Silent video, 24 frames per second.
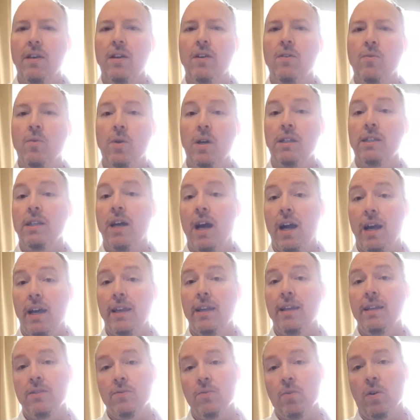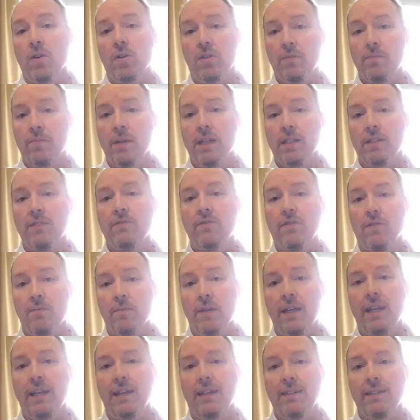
what diet has worked the best for me.